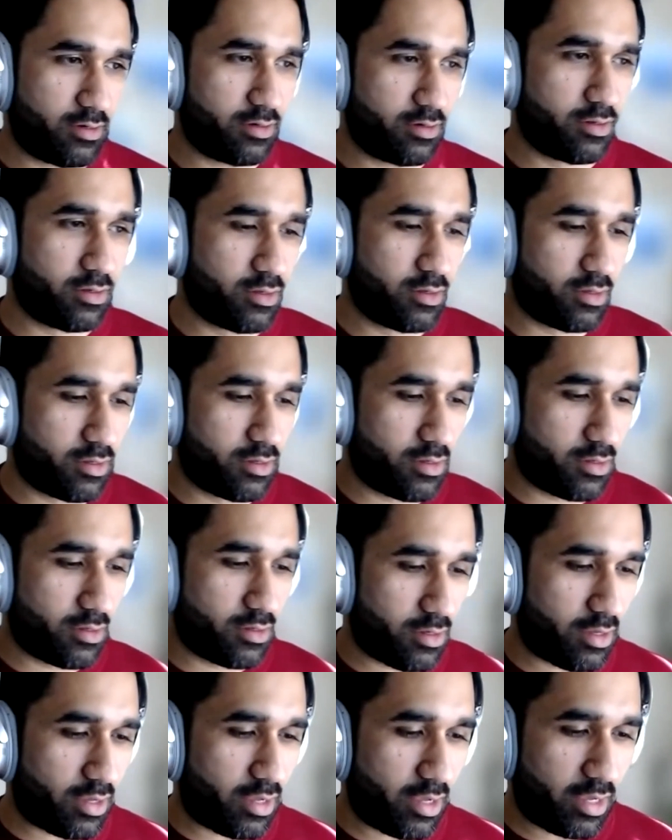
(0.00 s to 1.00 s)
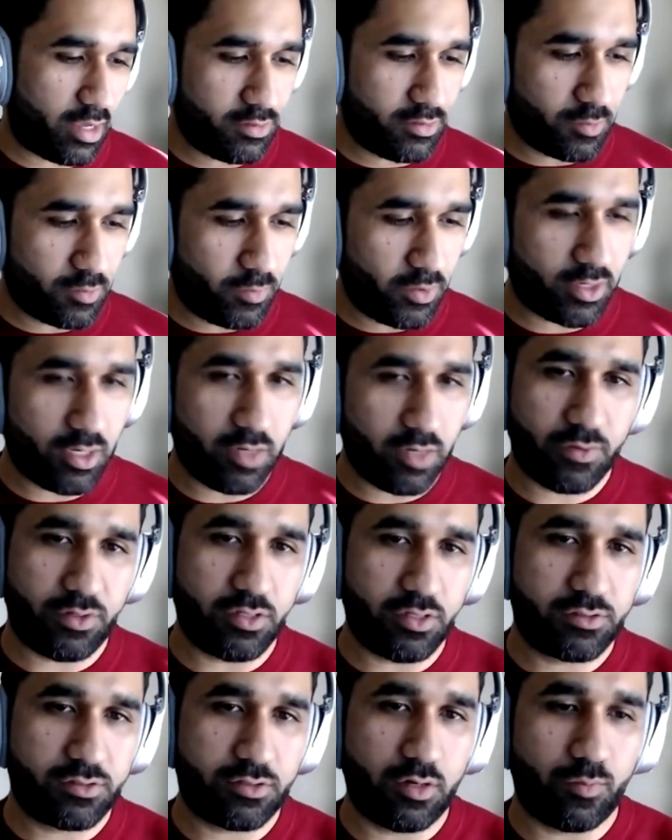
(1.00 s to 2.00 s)
and and typically with
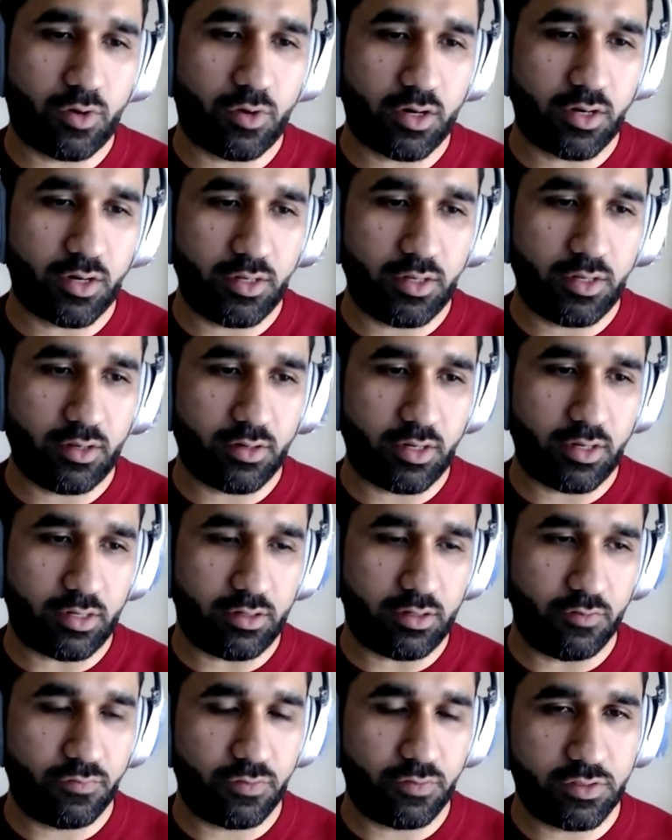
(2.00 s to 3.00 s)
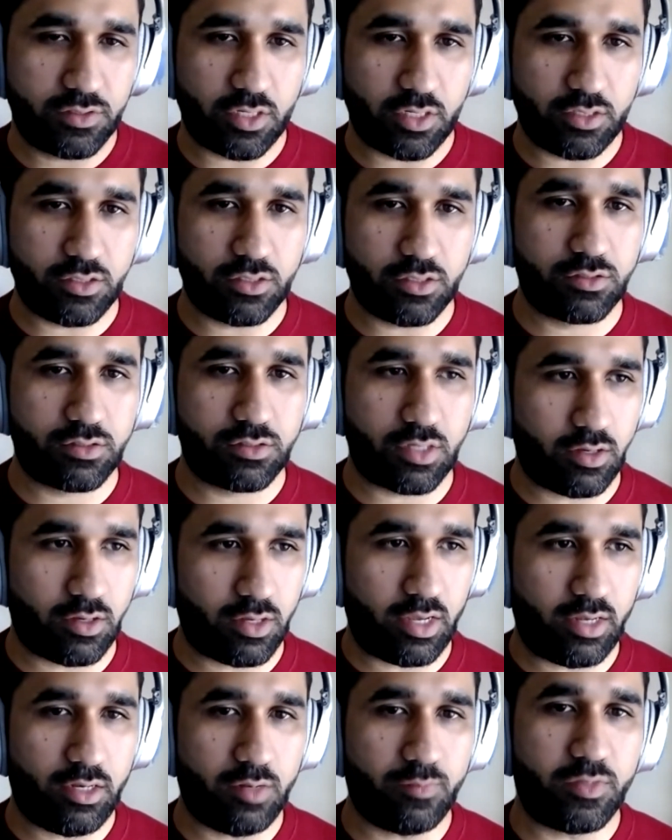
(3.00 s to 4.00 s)
digital marketing right at different stages
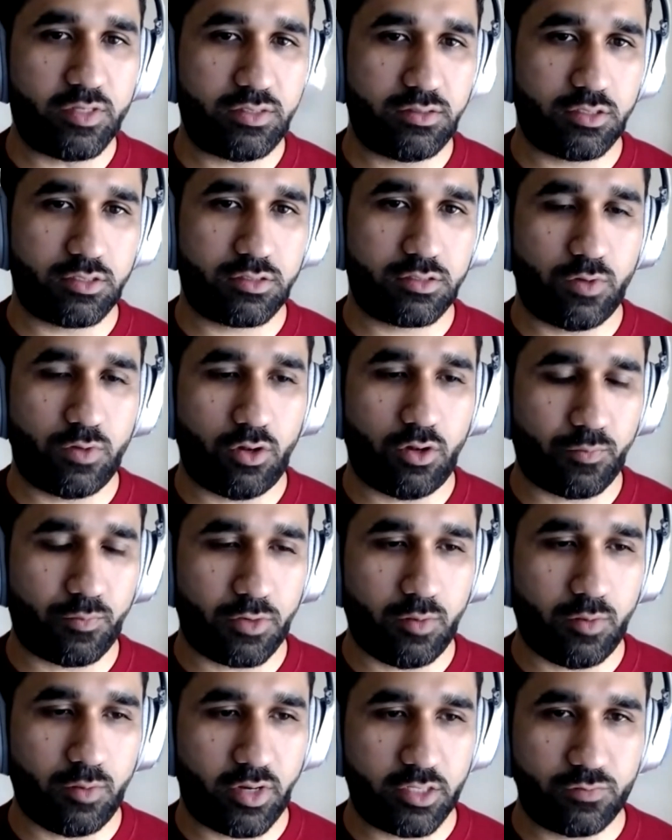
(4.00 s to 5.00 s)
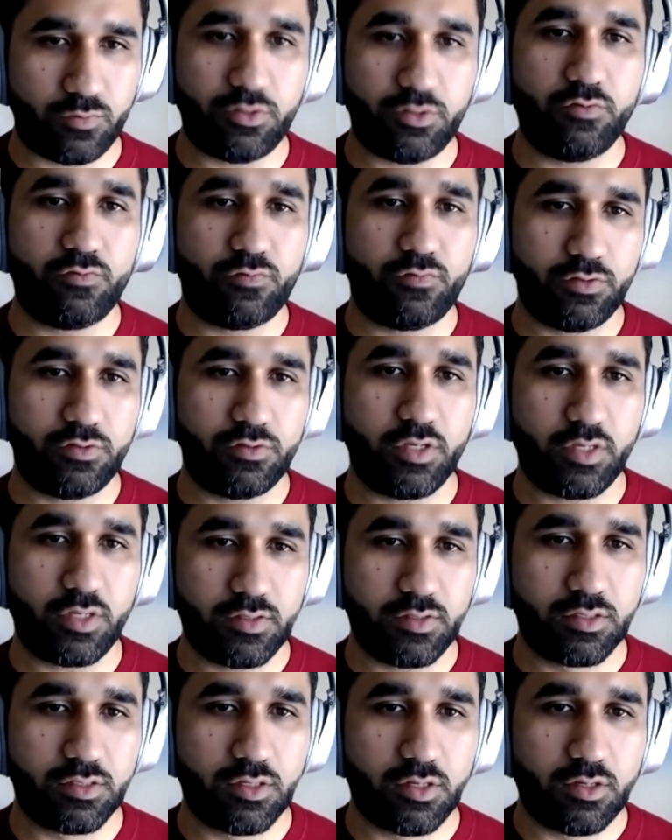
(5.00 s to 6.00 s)
any business will optimize for different
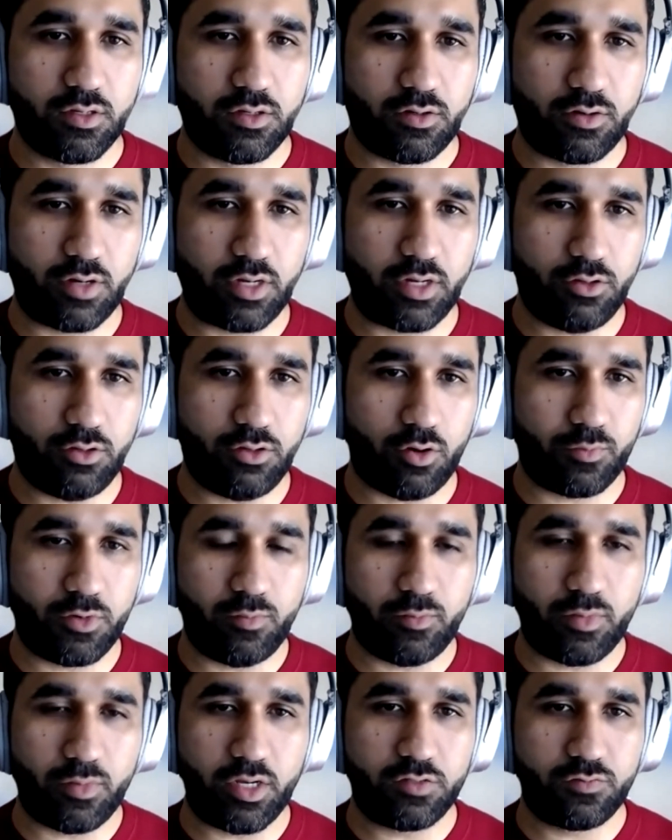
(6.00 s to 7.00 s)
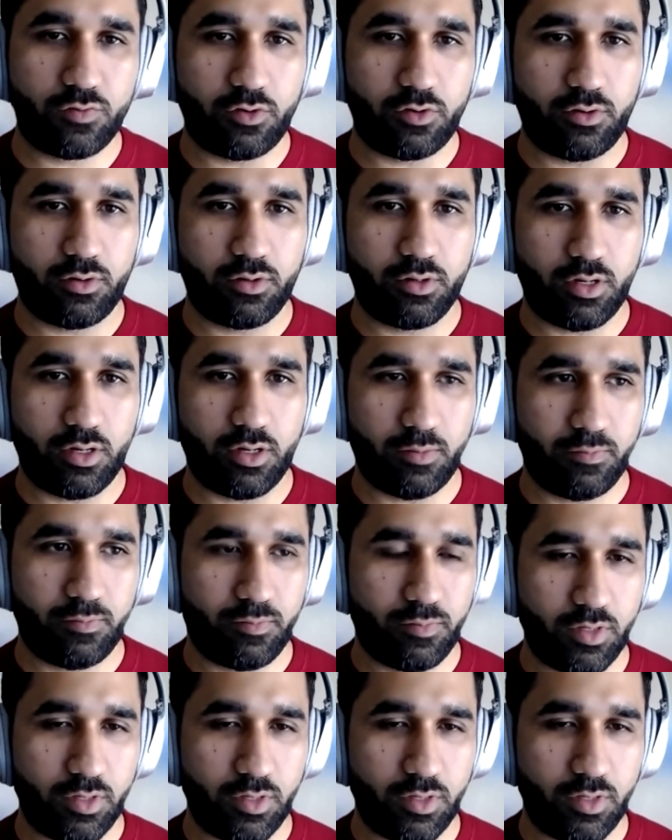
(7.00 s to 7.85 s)
things right you optimize for uh,